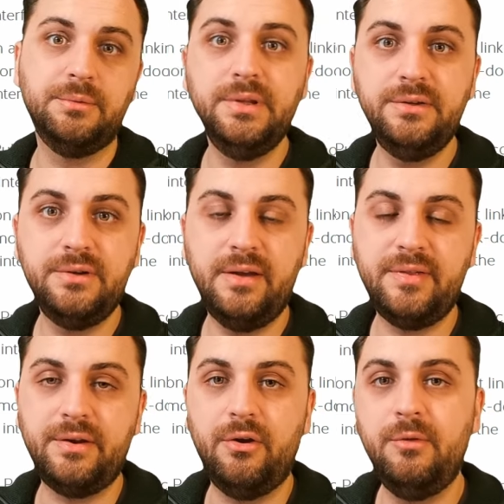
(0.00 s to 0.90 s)
to really drive
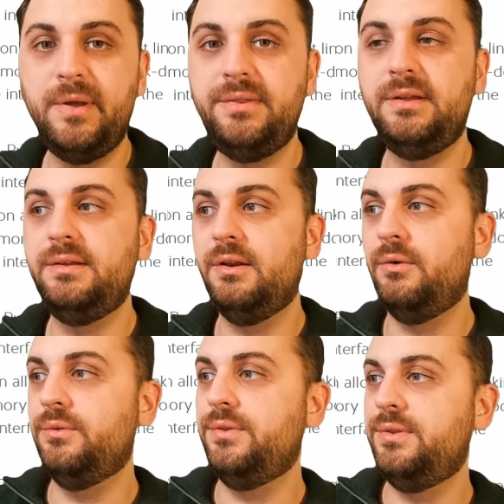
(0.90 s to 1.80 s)
that home, I think,
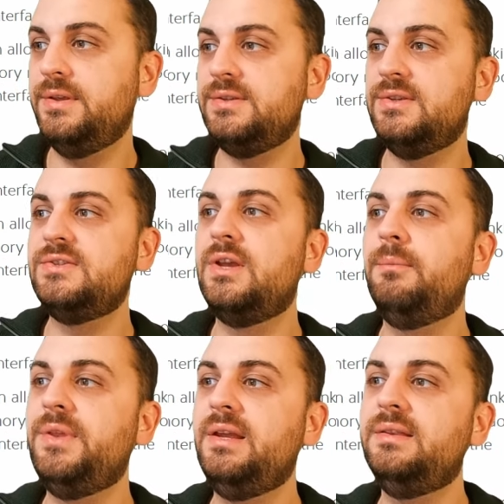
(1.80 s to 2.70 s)
this is
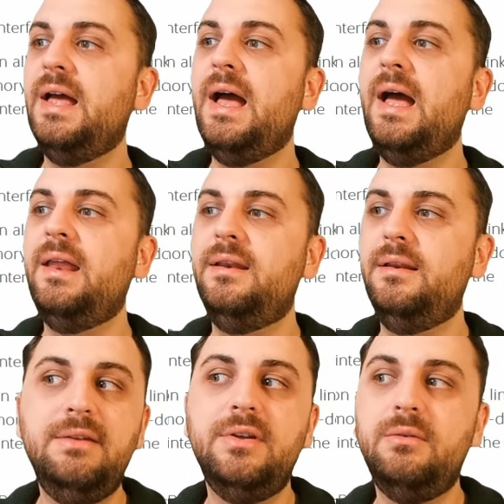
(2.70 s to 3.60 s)
something that
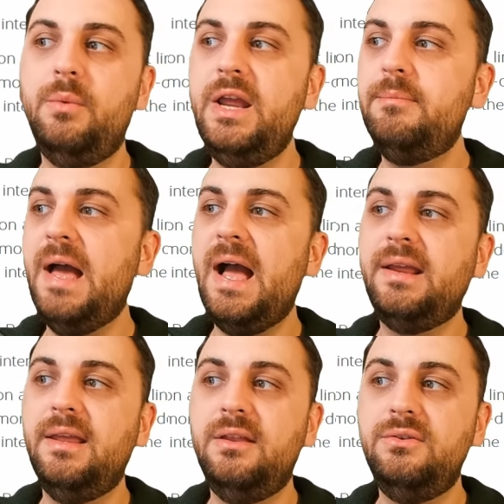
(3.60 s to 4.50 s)
even way
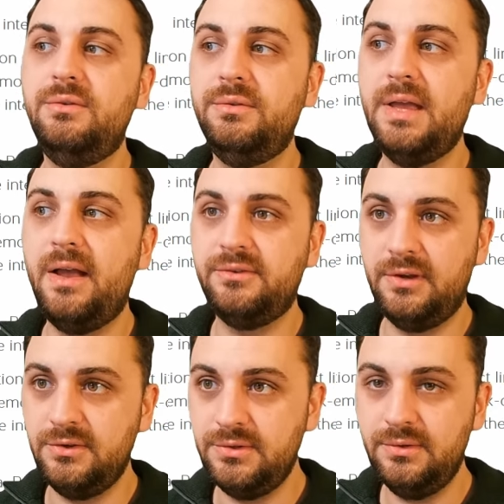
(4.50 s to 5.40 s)
back in
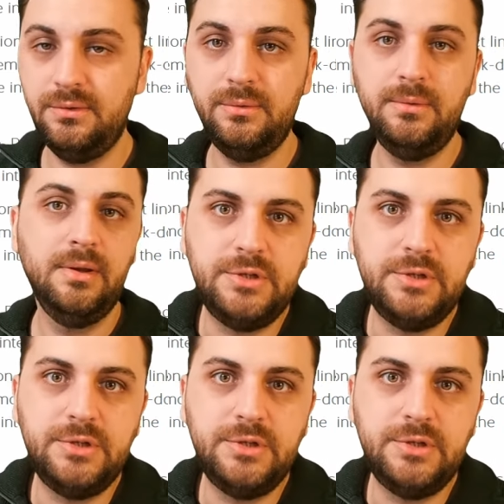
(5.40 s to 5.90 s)
2002,